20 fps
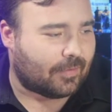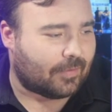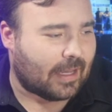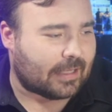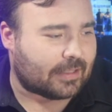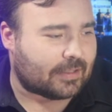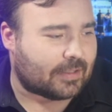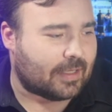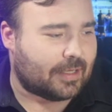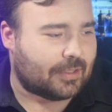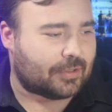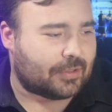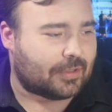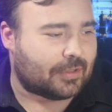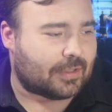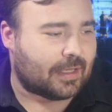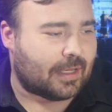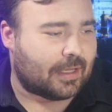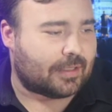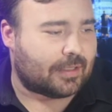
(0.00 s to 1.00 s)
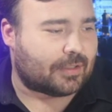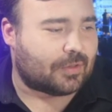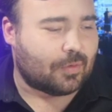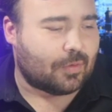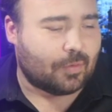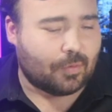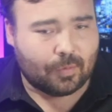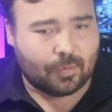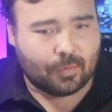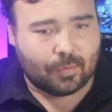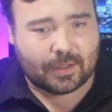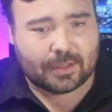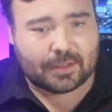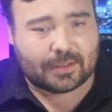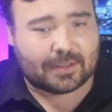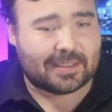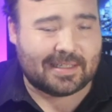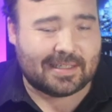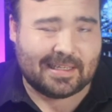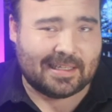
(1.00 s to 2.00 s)
vaccination status
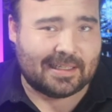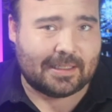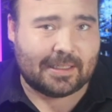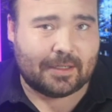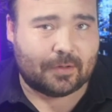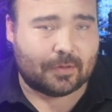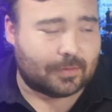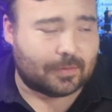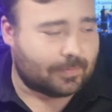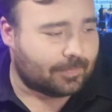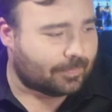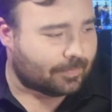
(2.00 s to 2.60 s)
was illegal.